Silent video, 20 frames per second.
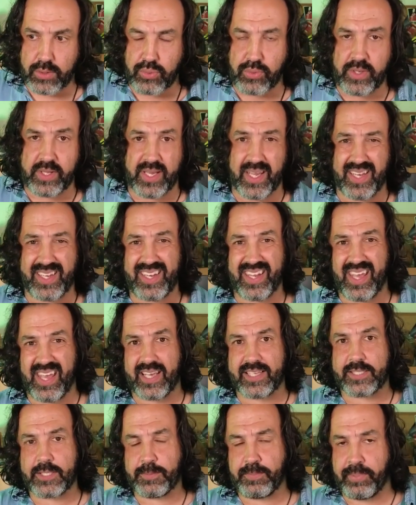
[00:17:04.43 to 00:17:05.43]
create
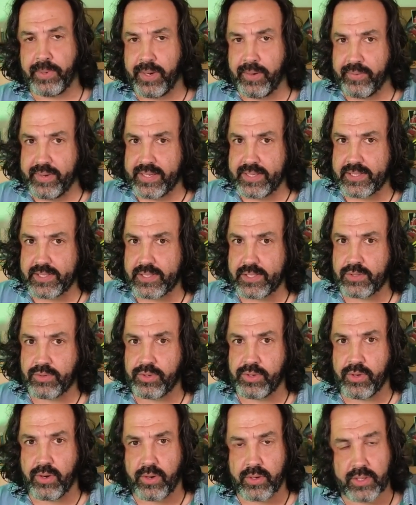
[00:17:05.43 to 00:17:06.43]
experience
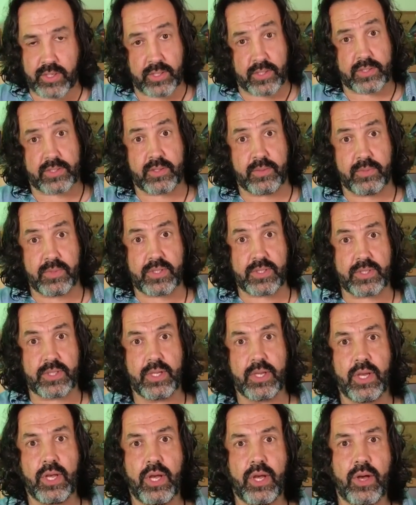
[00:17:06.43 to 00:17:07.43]
to your customers,
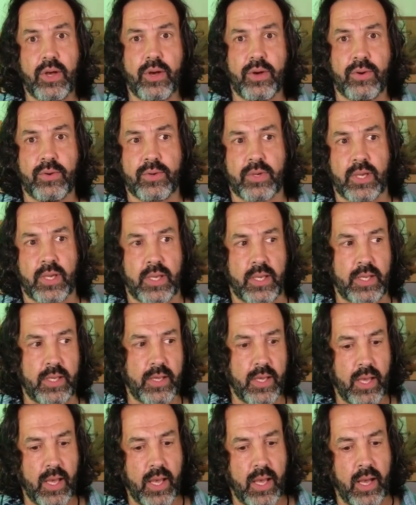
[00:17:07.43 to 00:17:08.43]

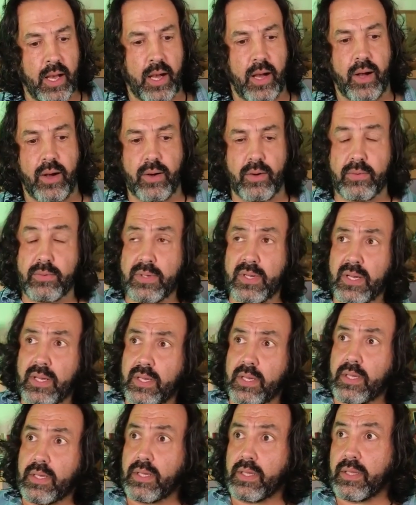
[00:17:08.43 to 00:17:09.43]
okay? How
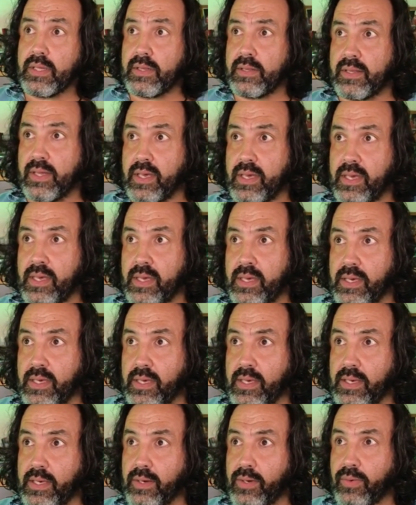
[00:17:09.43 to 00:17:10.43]

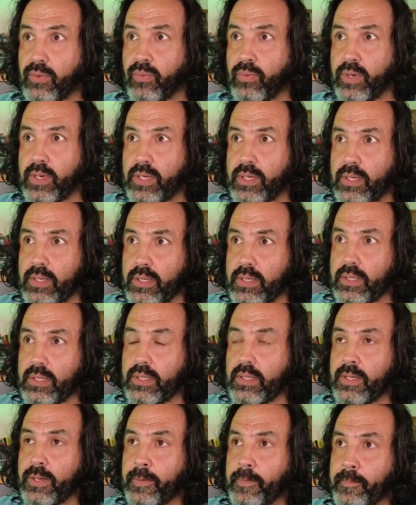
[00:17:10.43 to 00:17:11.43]
they
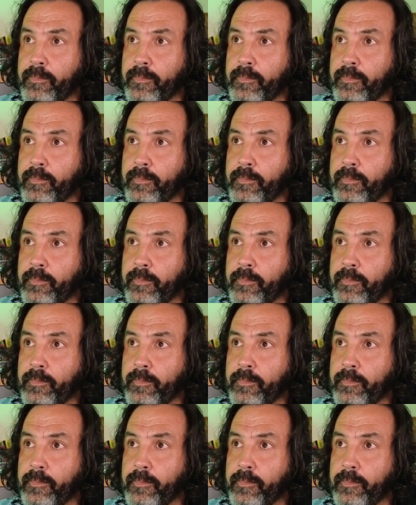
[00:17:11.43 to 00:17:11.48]
will